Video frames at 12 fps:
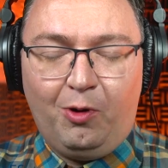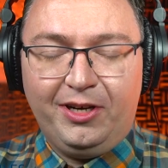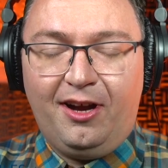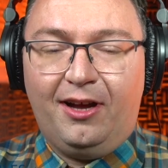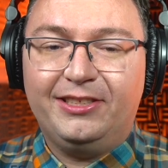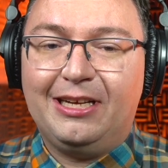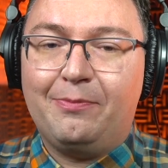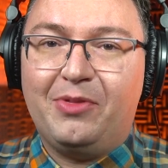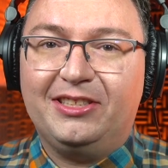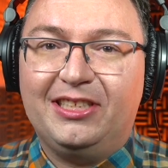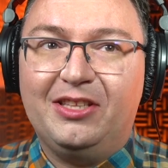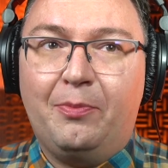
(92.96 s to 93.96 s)
one
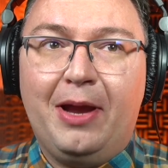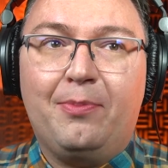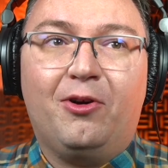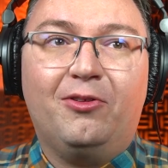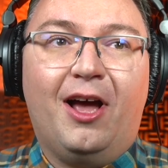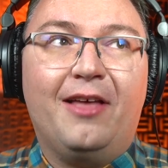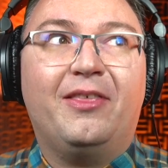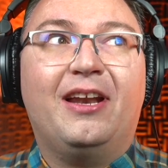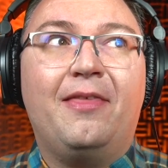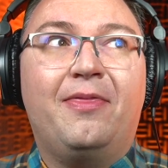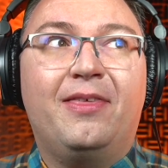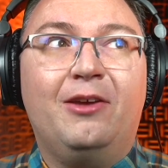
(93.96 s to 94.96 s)
concept that's in the paper a lot
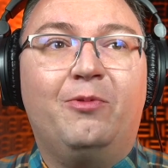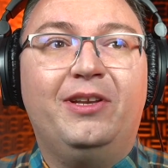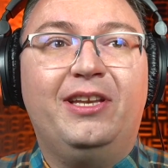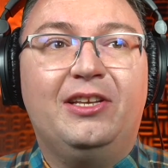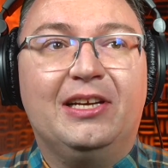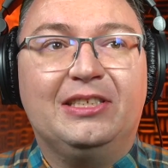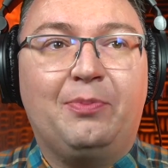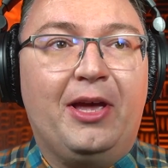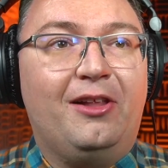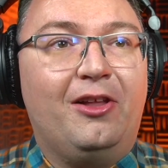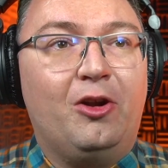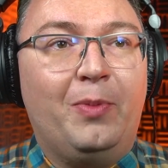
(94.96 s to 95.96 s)
that I think we need to
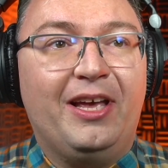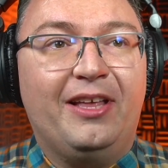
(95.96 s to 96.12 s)
explain a little